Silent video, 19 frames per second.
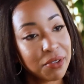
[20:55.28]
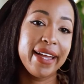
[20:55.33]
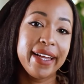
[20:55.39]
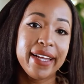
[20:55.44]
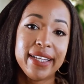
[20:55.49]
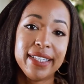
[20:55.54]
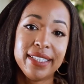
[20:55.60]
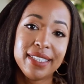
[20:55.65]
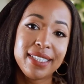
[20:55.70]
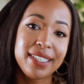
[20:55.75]

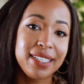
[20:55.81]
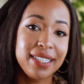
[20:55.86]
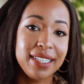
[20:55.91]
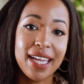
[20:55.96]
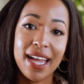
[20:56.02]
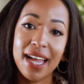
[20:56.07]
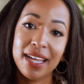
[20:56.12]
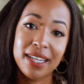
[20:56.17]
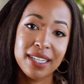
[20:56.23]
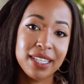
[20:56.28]
and
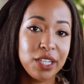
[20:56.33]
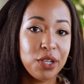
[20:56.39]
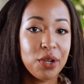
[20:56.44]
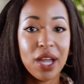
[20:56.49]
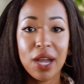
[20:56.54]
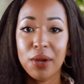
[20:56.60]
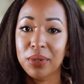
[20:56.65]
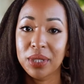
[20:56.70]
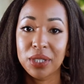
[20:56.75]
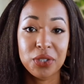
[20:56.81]
yeah, your
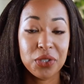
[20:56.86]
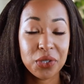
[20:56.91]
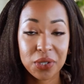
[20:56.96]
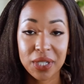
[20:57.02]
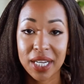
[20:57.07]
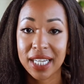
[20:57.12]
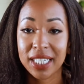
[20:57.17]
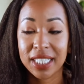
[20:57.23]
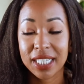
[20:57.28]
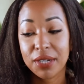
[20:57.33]
hair will grow.
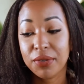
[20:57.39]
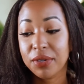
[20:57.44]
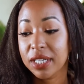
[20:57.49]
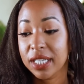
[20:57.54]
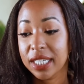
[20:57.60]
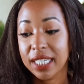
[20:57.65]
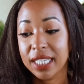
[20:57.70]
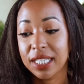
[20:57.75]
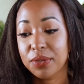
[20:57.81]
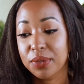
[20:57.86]
Like
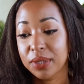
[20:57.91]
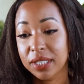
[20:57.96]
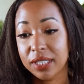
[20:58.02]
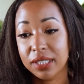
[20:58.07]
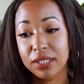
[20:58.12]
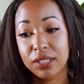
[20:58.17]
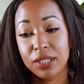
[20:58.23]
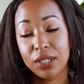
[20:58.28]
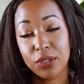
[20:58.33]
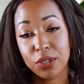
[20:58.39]
generally it
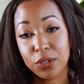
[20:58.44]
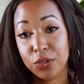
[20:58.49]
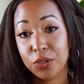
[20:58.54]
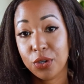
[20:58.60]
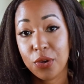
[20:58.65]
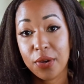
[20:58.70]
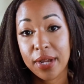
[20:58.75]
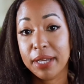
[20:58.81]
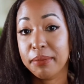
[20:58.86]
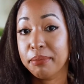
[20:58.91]
will
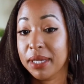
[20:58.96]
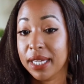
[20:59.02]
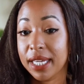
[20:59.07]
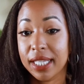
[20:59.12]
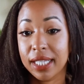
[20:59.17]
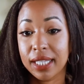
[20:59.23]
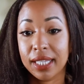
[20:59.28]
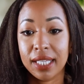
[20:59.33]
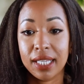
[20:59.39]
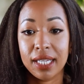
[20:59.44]
grow and be
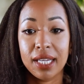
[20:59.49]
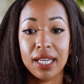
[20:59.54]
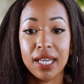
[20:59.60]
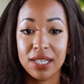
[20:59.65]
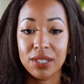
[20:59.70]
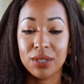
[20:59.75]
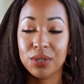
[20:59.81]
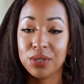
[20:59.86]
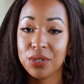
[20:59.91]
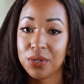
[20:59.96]
healthy,
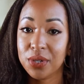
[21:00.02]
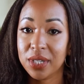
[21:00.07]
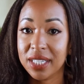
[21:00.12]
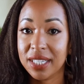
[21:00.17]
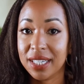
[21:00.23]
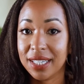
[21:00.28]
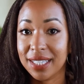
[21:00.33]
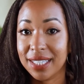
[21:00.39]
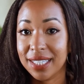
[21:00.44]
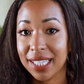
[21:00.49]
and also it
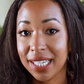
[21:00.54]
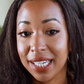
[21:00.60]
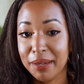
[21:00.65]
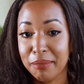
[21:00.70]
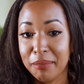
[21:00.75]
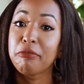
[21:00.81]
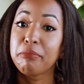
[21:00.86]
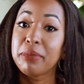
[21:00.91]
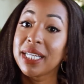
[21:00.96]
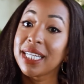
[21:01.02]
takes
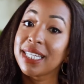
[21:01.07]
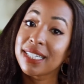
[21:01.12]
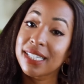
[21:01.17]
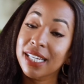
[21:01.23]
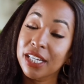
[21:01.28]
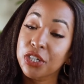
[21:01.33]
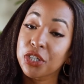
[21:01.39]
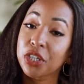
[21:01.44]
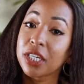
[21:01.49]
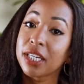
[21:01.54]
time. I've been
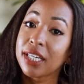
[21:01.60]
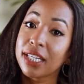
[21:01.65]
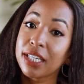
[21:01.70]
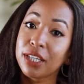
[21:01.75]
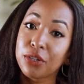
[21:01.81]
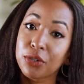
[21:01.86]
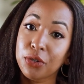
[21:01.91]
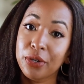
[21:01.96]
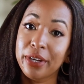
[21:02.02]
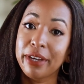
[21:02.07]
intentionally
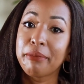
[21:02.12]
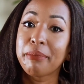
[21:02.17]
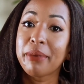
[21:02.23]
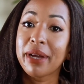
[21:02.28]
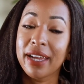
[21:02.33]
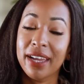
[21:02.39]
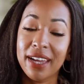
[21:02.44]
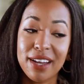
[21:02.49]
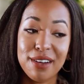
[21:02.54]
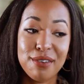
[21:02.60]
growing my
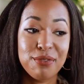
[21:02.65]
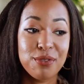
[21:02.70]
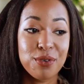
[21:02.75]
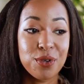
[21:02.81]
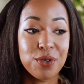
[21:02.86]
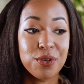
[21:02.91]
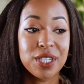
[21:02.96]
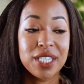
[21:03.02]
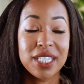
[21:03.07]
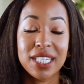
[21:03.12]
hair
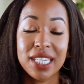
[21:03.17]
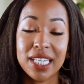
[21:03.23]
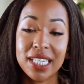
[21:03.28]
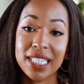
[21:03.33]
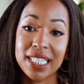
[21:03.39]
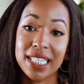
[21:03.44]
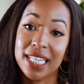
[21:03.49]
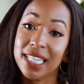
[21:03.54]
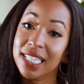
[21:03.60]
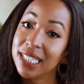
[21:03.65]
for
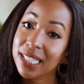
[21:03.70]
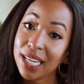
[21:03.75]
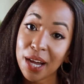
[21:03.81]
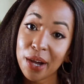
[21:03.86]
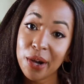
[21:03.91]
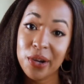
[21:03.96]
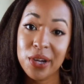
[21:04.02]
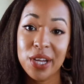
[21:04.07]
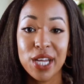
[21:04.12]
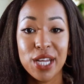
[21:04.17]
6 years
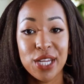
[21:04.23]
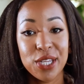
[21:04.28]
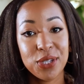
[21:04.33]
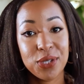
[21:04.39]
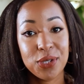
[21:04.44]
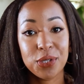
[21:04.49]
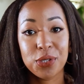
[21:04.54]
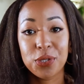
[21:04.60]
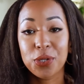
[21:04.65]
now, so